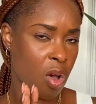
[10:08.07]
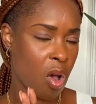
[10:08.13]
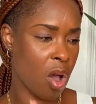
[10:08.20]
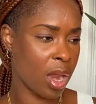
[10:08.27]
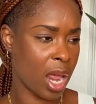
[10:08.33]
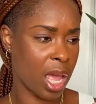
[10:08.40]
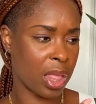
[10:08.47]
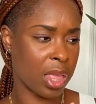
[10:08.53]

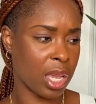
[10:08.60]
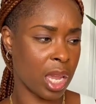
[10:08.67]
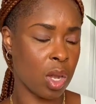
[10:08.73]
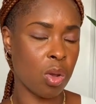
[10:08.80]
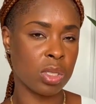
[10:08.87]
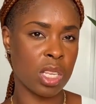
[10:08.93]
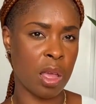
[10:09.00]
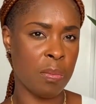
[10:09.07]
on, and I think it
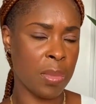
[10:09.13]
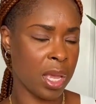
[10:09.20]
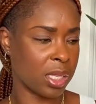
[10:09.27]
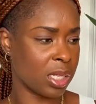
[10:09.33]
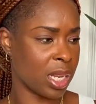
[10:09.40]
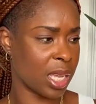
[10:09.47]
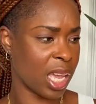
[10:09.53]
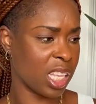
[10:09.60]
looks
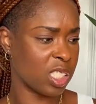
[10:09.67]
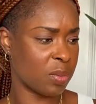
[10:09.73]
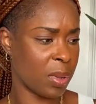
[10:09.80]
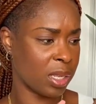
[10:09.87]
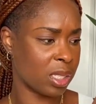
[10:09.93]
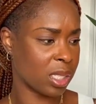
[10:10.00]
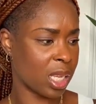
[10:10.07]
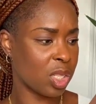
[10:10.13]
amazing against
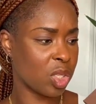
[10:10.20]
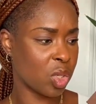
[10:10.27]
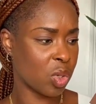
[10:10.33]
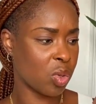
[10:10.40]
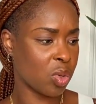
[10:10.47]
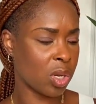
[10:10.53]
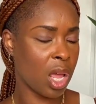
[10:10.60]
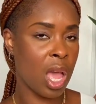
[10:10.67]
my skin
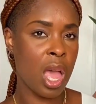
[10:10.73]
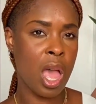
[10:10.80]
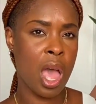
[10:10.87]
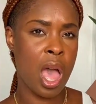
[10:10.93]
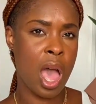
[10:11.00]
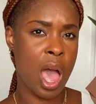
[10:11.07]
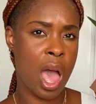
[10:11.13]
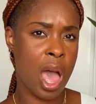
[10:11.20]
tone
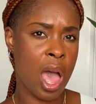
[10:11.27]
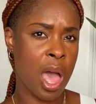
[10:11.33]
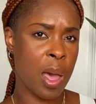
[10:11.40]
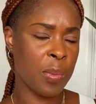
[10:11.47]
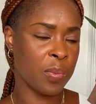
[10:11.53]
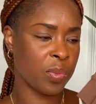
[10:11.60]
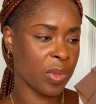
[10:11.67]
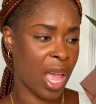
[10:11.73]

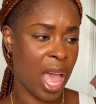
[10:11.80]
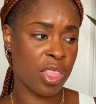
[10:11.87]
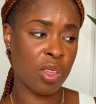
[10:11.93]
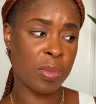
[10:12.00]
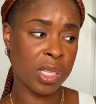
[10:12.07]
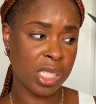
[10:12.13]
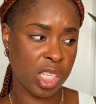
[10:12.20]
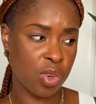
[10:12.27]
um, and
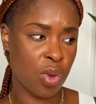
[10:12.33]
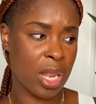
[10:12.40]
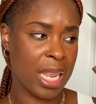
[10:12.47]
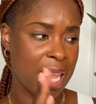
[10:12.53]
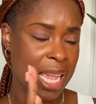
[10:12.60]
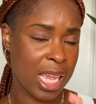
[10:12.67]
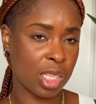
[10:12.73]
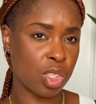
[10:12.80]
the material
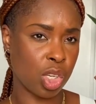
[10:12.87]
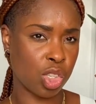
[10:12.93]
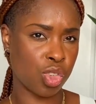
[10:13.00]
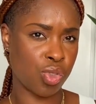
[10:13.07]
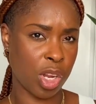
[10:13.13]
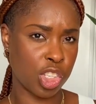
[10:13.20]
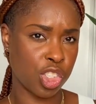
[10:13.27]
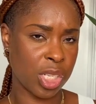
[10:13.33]
is
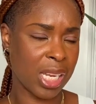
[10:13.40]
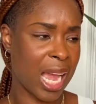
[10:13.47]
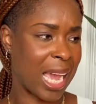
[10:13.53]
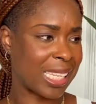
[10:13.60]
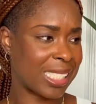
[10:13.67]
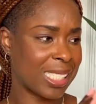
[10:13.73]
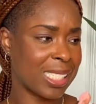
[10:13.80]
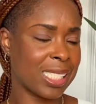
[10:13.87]
stretchy
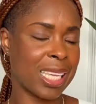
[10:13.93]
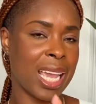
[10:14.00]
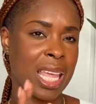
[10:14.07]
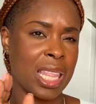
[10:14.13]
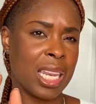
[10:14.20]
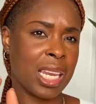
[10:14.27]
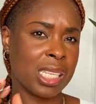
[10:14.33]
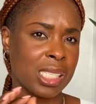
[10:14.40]
I did
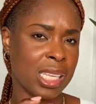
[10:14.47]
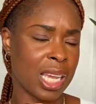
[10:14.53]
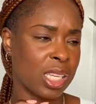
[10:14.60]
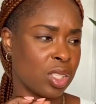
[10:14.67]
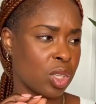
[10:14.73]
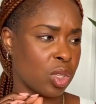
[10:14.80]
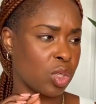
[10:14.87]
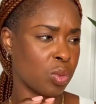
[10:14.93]
get in a
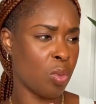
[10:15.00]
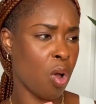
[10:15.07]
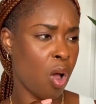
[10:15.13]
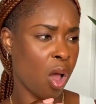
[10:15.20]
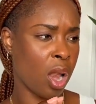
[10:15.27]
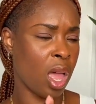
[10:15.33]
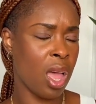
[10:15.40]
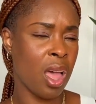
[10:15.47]
size
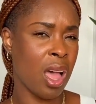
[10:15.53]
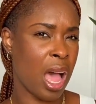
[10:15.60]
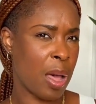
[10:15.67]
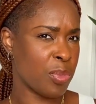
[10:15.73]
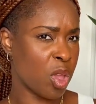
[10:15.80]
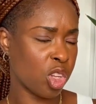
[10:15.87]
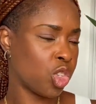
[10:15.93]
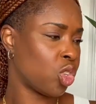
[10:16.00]
small
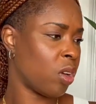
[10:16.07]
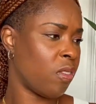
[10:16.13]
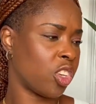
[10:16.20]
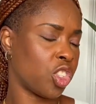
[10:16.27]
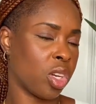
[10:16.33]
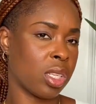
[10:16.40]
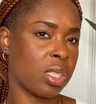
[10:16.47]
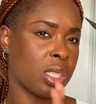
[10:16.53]
I'm not sure if I
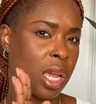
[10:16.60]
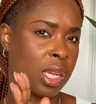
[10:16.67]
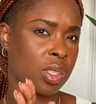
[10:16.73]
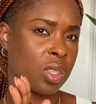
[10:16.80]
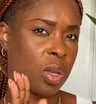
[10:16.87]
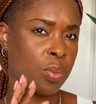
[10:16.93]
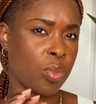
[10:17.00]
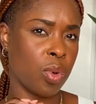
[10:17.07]
should have
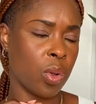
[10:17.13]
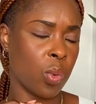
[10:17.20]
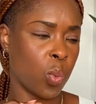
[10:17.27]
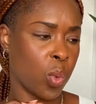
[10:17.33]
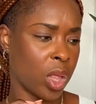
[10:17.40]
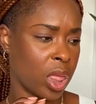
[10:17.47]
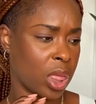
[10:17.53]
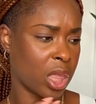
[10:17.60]
sized up
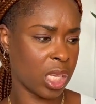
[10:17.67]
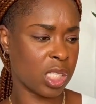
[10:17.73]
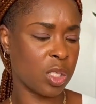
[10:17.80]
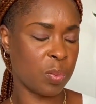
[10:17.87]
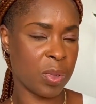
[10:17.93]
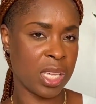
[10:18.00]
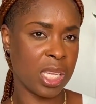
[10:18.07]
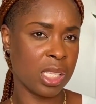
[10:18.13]
with this
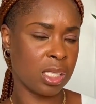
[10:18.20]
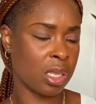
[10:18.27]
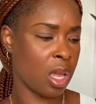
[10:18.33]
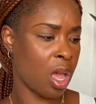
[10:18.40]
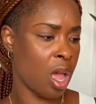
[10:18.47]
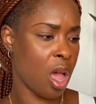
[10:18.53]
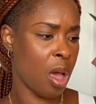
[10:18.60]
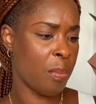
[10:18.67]
piece
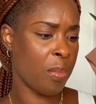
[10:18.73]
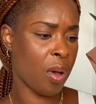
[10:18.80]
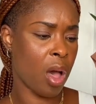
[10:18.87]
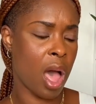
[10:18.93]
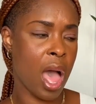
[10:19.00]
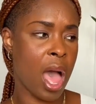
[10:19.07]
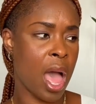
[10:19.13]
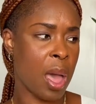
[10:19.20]

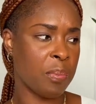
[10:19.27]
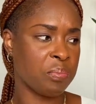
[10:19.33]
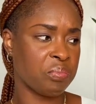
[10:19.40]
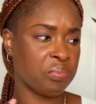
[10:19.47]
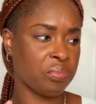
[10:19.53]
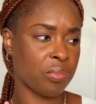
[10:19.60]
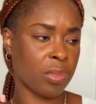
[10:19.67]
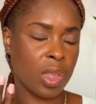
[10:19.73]
but um,
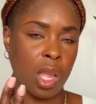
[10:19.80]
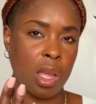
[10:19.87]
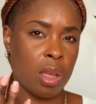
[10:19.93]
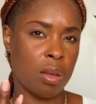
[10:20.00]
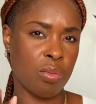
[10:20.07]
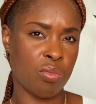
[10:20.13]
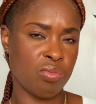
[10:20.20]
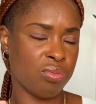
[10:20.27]

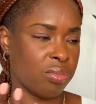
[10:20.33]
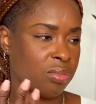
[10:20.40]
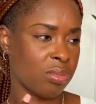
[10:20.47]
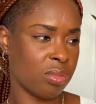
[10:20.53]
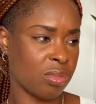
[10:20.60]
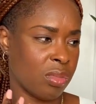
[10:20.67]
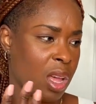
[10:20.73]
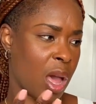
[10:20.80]

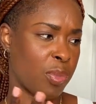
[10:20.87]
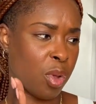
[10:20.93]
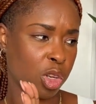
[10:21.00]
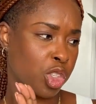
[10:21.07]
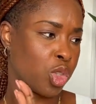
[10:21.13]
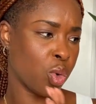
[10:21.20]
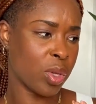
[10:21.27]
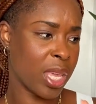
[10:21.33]
I'm not
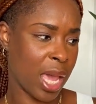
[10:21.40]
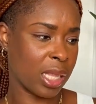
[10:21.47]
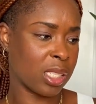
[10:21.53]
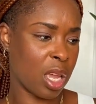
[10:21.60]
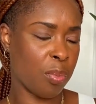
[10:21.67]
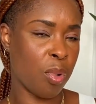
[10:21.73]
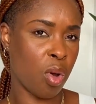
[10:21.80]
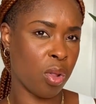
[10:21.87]
sure yet
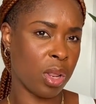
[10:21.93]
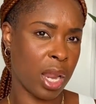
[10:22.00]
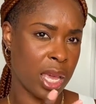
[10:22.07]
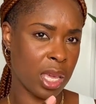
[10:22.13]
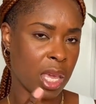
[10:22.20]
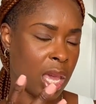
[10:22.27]
about like